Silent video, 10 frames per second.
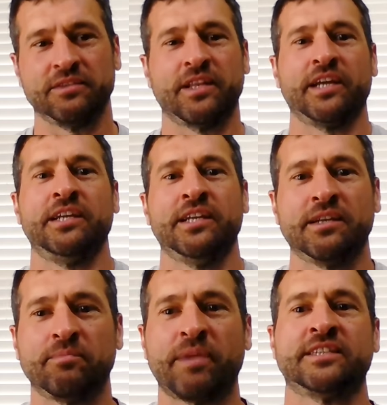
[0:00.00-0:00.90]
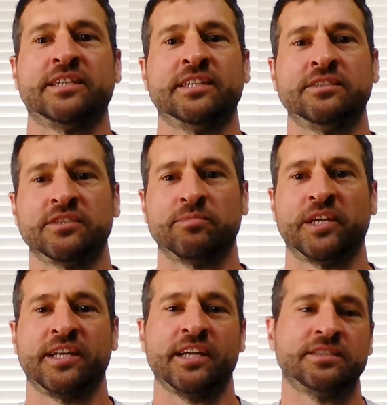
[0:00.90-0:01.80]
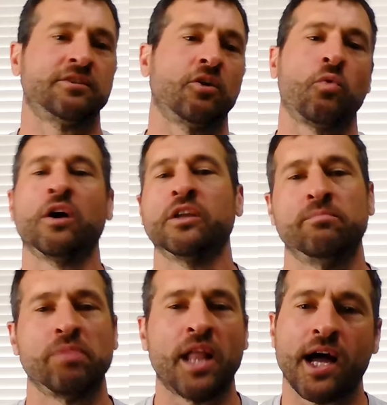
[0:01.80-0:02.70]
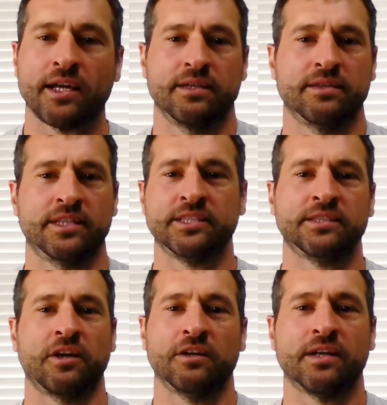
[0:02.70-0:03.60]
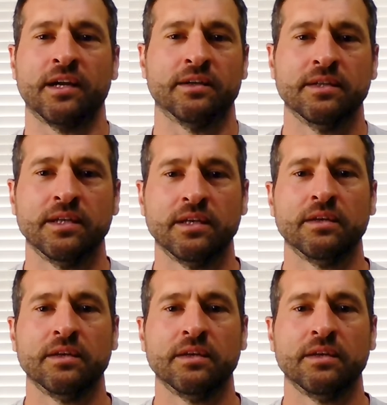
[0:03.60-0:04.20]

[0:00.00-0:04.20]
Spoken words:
Like, he didn't pass it on to us. I'm like, dad, just start walking the block. Like, just start there.